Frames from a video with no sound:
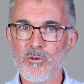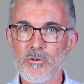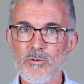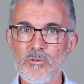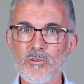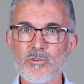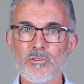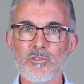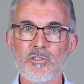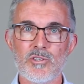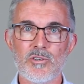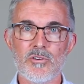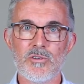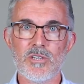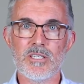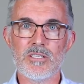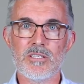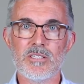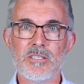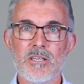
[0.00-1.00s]
all good
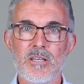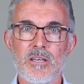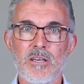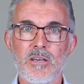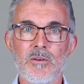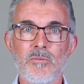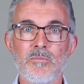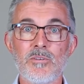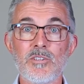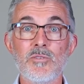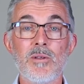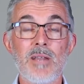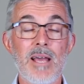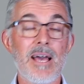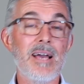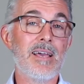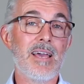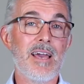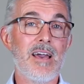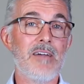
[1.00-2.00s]
stories, which we'll
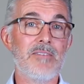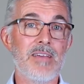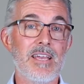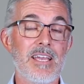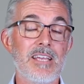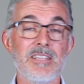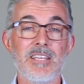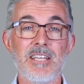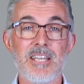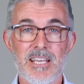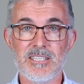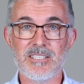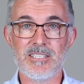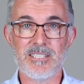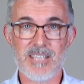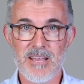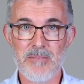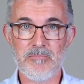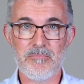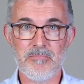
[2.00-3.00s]
uncover in the next
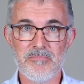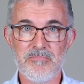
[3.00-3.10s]
step.